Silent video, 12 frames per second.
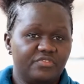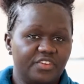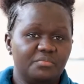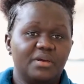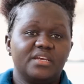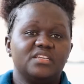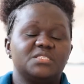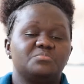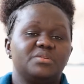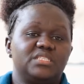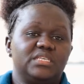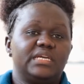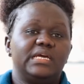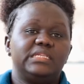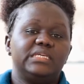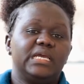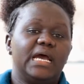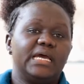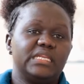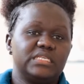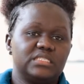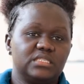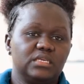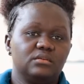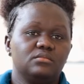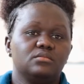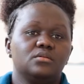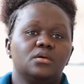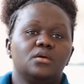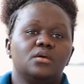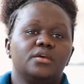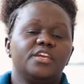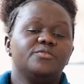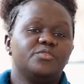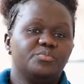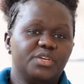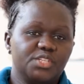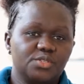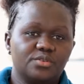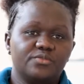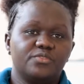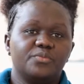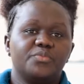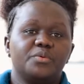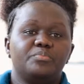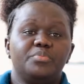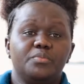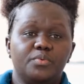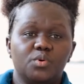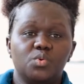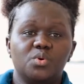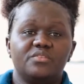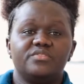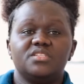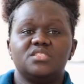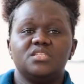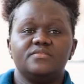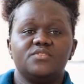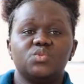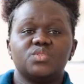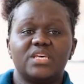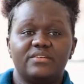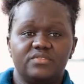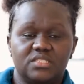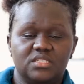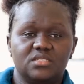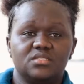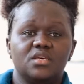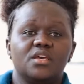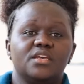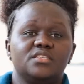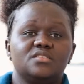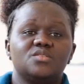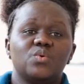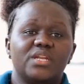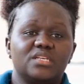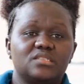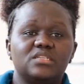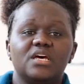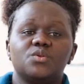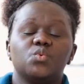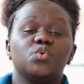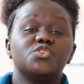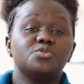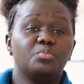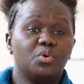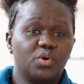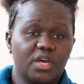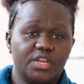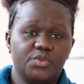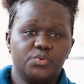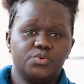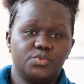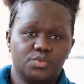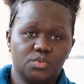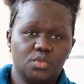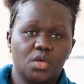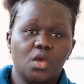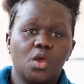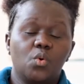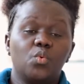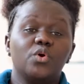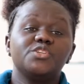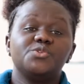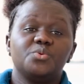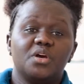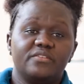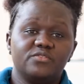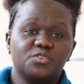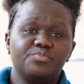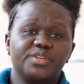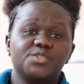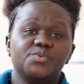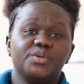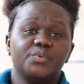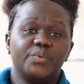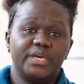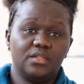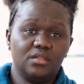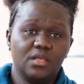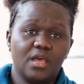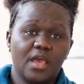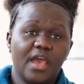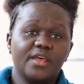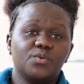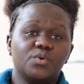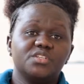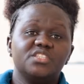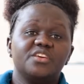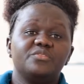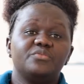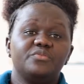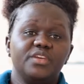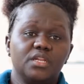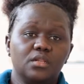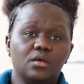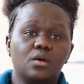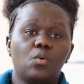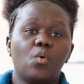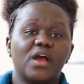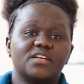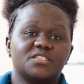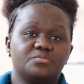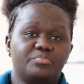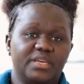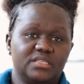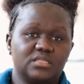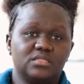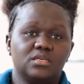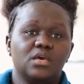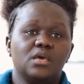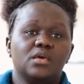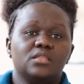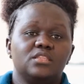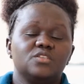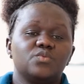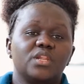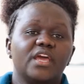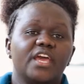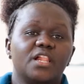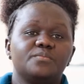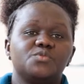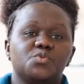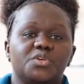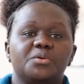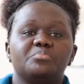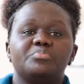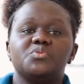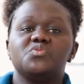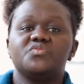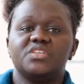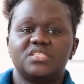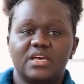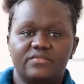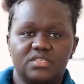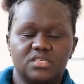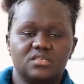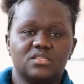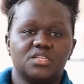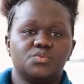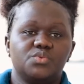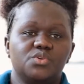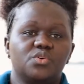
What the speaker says: feedback is basically harnessing information from the people who have received your services, just to understand what more can you do, what you have not been doing well, and what they feel works best. This will help to improve the services that we